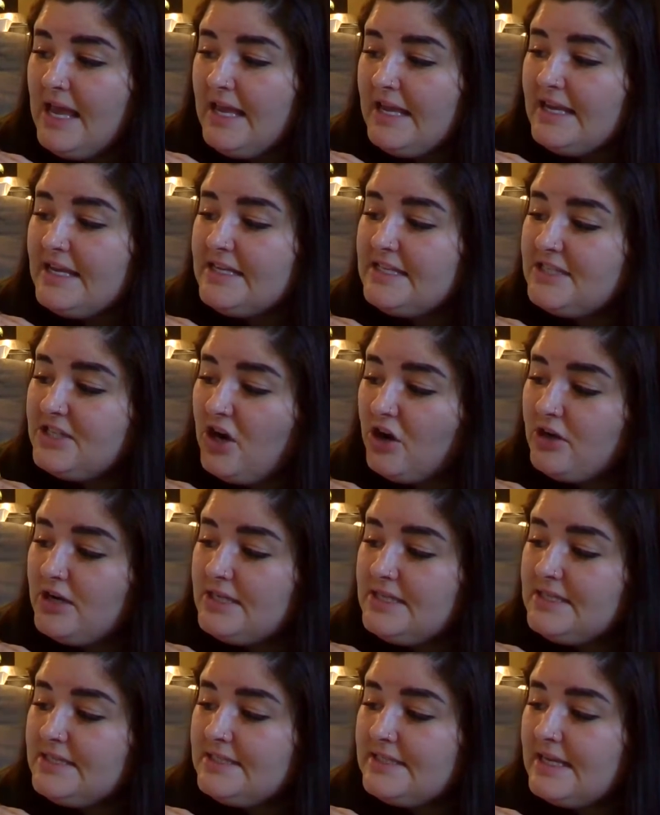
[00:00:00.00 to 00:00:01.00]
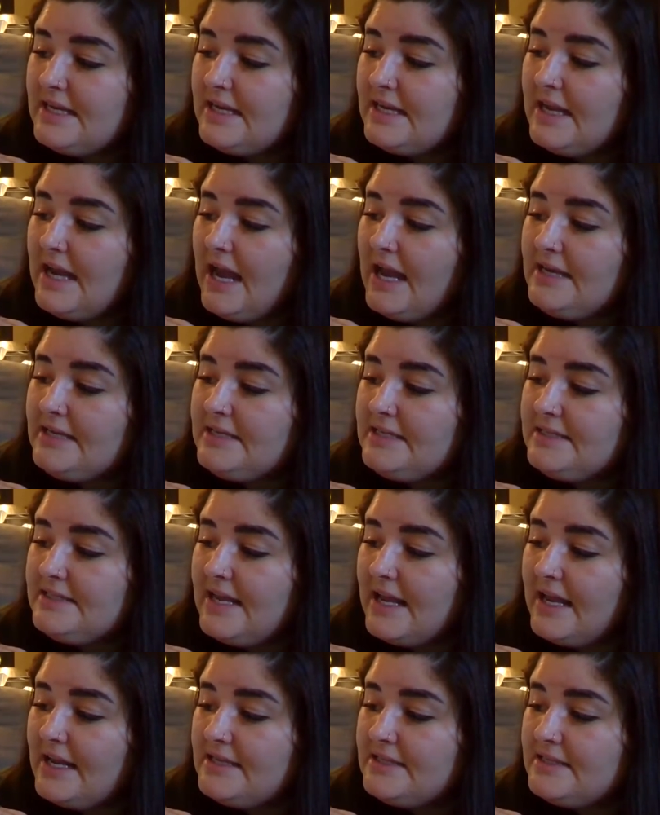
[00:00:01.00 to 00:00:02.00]
He started to sing and to
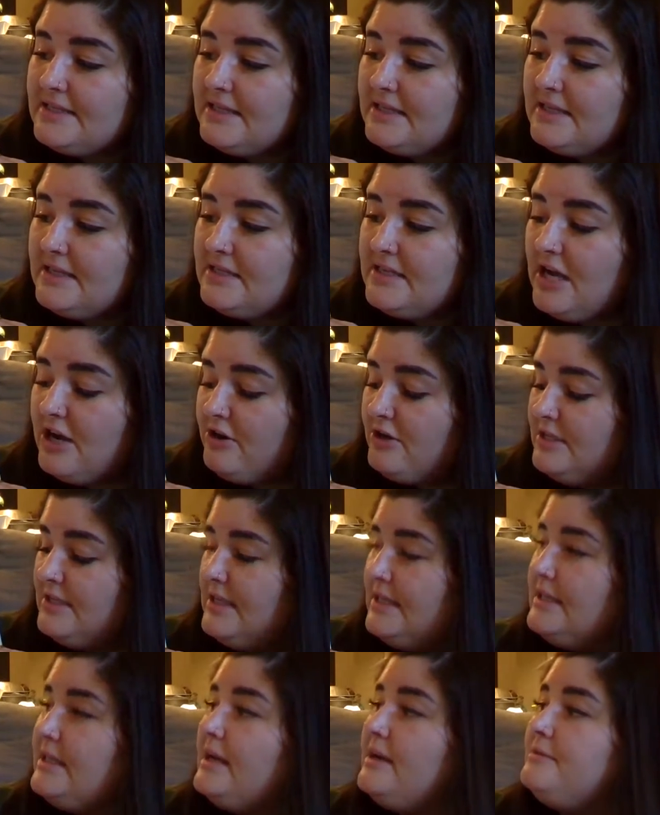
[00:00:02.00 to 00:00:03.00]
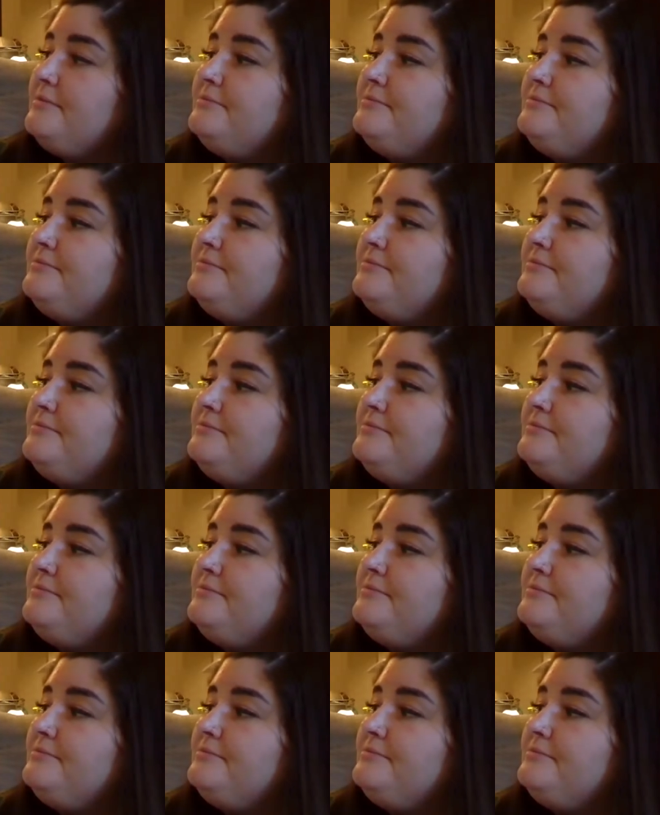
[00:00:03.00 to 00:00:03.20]
dance the tarantella.